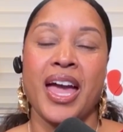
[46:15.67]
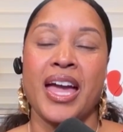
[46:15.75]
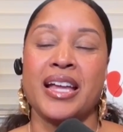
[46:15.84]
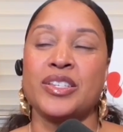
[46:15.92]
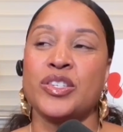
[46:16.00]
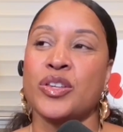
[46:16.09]

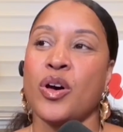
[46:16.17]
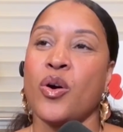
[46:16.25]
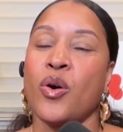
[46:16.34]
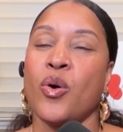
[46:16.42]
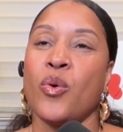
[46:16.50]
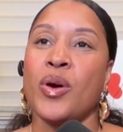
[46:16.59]
And
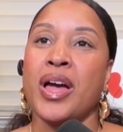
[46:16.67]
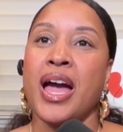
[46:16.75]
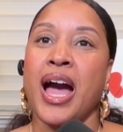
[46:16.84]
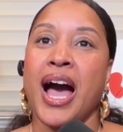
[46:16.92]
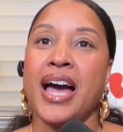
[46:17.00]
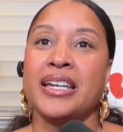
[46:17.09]
so
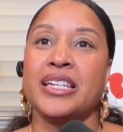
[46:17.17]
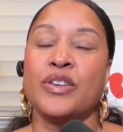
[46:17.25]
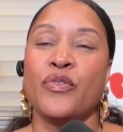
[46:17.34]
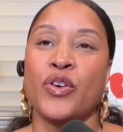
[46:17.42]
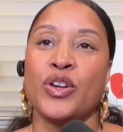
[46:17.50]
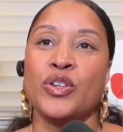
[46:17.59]
I need
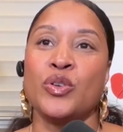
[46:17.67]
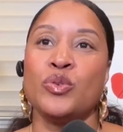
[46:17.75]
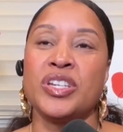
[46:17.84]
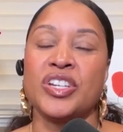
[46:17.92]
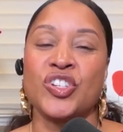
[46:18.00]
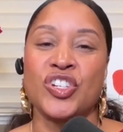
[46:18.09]
for you
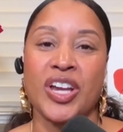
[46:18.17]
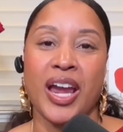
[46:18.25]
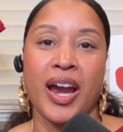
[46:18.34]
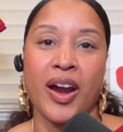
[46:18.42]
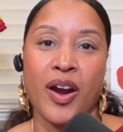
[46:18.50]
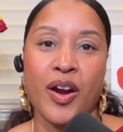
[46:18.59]
to
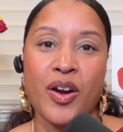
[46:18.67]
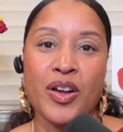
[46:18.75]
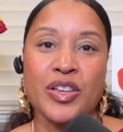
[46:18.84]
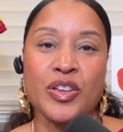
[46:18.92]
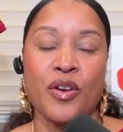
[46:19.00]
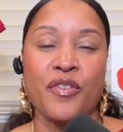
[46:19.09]
share
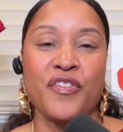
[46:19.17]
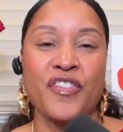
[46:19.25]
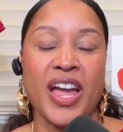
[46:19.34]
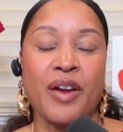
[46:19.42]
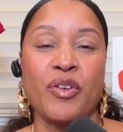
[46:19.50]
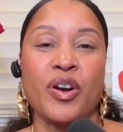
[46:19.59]
your
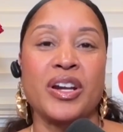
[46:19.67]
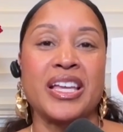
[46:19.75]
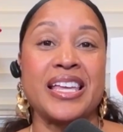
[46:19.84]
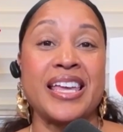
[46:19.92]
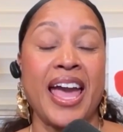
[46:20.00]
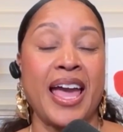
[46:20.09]
favorite
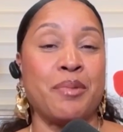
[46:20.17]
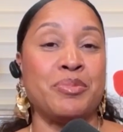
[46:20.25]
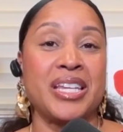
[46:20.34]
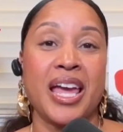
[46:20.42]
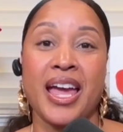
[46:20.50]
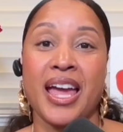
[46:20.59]
game
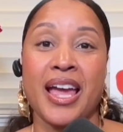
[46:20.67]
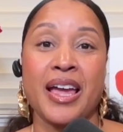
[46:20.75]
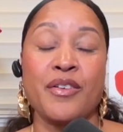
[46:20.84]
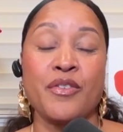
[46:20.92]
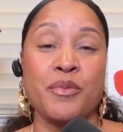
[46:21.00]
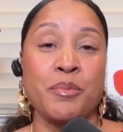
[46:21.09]

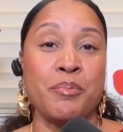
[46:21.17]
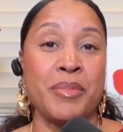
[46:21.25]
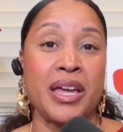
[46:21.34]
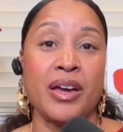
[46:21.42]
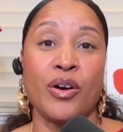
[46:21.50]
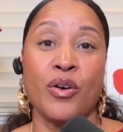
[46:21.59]
day
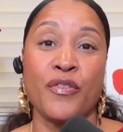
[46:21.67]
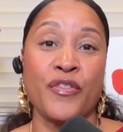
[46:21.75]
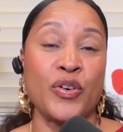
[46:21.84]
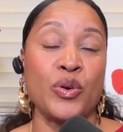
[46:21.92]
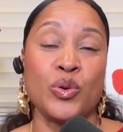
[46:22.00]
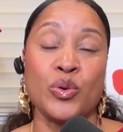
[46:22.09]
meal
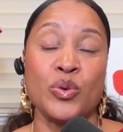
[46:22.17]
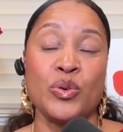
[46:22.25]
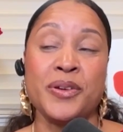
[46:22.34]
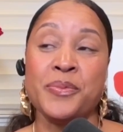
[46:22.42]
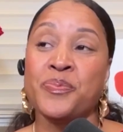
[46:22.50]
food,